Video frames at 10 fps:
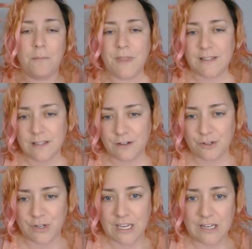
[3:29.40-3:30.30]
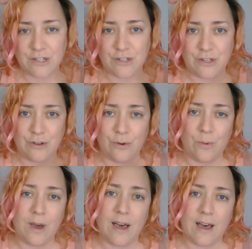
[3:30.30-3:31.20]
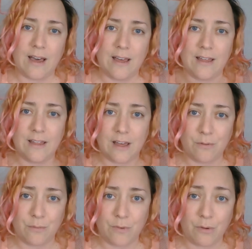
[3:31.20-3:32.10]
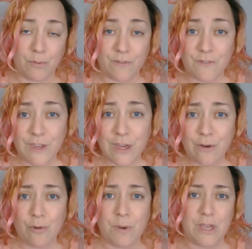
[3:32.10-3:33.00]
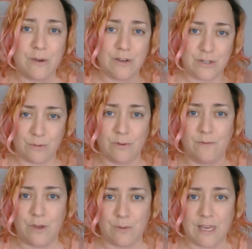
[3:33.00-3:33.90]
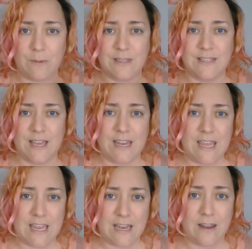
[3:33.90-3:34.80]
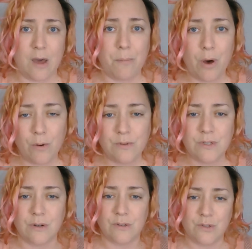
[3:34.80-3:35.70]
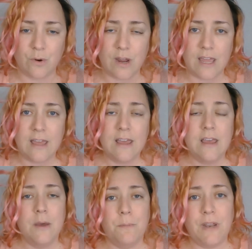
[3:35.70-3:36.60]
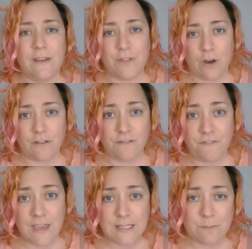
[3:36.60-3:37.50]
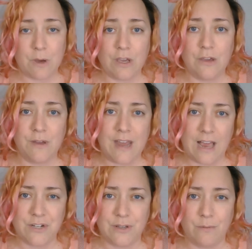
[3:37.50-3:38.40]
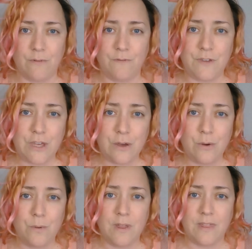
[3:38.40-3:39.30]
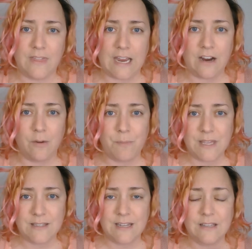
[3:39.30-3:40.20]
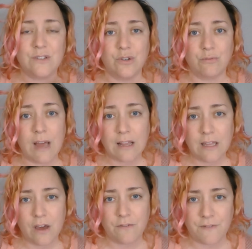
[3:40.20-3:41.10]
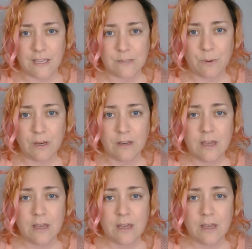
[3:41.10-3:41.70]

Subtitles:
that's a little tricky to do a review, but you can do a review, like we said, in a post or a story. But if they're on Facebook, you can actually review their business directly on Facebook.